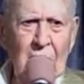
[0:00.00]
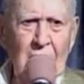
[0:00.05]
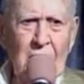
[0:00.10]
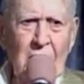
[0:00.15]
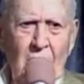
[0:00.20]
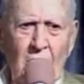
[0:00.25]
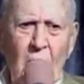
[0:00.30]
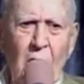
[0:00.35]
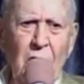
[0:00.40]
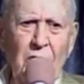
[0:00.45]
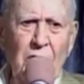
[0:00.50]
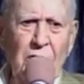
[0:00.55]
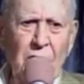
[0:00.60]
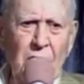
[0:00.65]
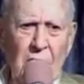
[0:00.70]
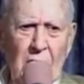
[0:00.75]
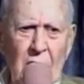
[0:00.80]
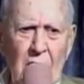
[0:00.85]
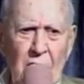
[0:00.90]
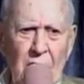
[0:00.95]
There are over
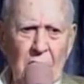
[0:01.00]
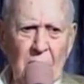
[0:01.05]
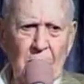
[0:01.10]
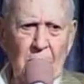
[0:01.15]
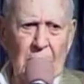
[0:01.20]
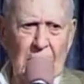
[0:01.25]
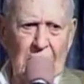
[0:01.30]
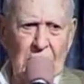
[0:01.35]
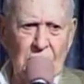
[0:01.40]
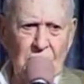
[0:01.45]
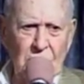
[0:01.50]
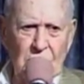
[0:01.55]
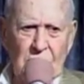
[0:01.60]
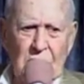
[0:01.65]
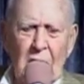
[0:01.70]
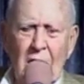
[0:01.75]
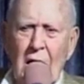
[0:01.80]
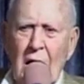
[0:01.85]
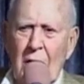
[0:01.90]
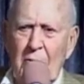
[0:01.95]
300 pages.
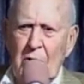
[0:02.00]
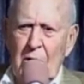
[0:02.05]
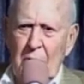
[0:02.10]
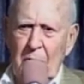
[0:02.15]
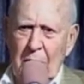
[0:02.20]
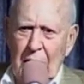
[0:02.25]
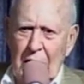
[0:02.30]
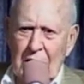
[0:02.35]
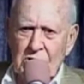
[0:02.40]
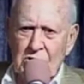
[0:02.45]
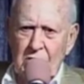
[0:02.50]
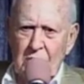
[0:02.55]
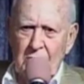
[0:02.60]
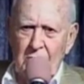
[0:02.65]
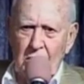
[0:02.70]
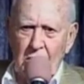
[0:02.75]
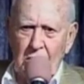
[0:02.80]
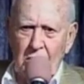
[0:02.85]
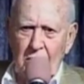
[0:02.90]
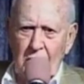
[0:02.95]
I'm going to pass the
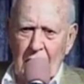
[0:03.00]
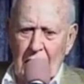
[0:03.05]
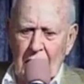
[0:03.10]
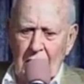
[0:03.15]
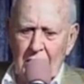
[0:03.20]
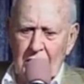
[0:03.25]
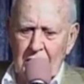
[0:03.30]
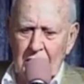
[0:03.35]
book around.